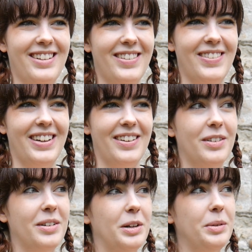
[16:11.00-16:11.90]
Wow.
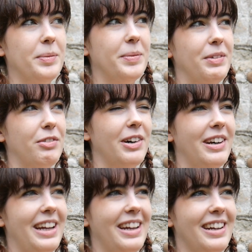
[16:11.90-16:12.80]
Oh, we've got
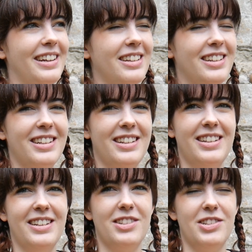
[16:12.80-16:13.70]
a
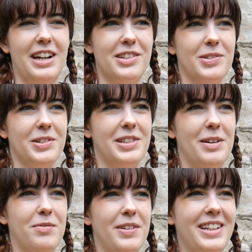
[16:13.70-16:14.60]
tractor or
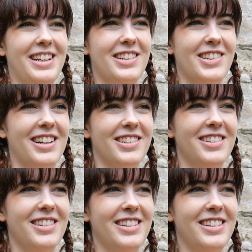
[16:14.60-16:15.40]
something. Tractor.